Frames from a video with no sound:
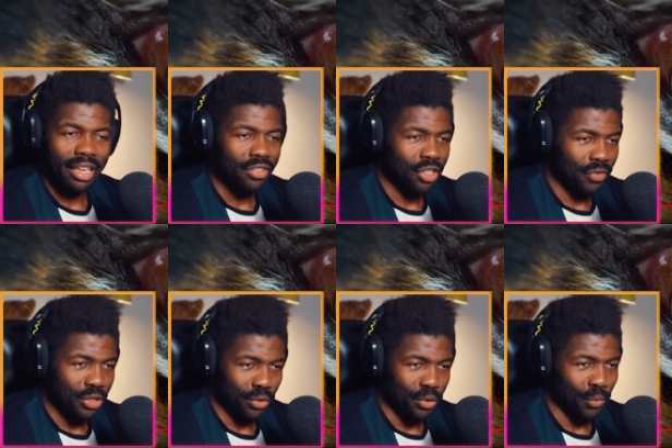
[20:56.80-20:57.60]

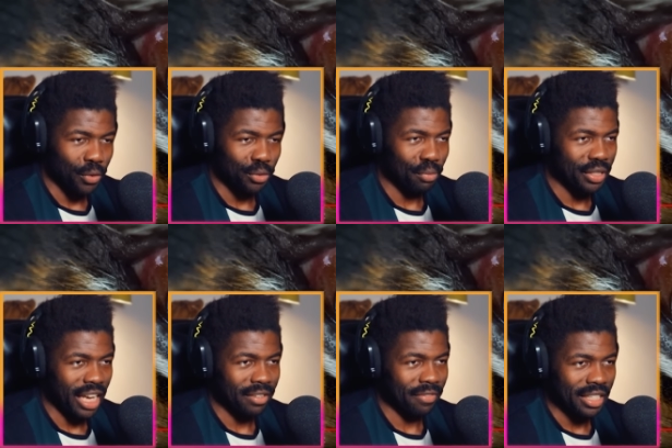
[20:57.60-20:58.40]
individuals who want to
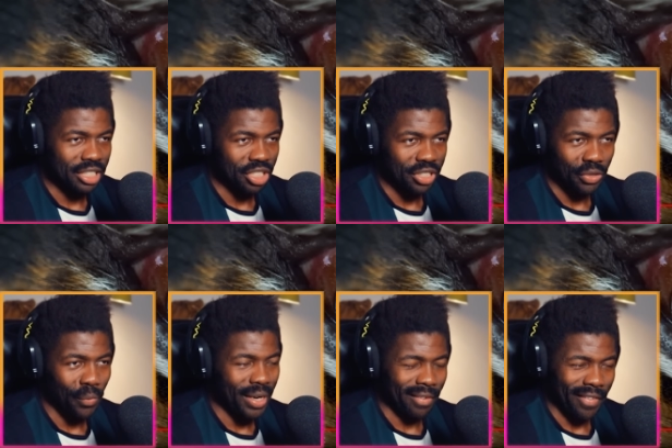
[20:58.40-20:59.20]
protect villages or
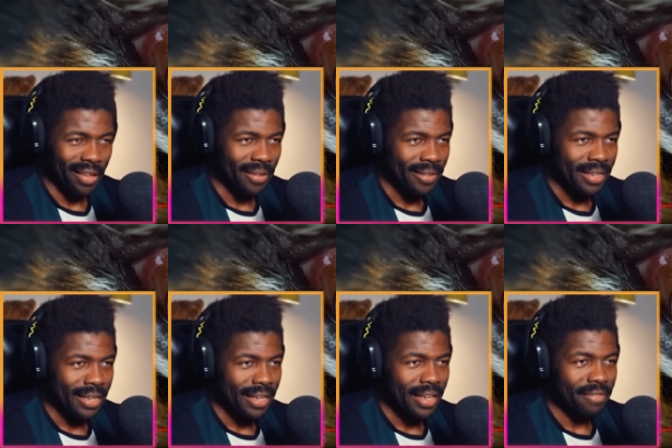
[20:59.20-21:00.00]
whatever,
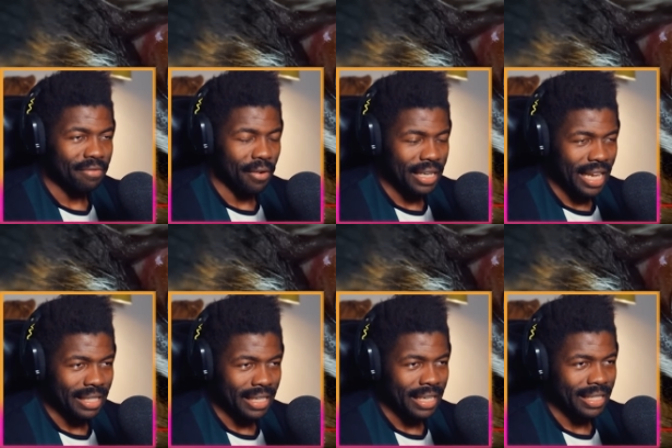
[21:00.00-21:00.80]

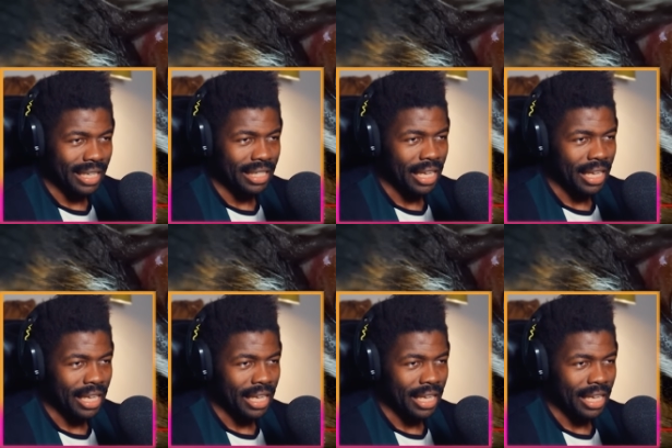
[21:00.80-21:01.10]
forget that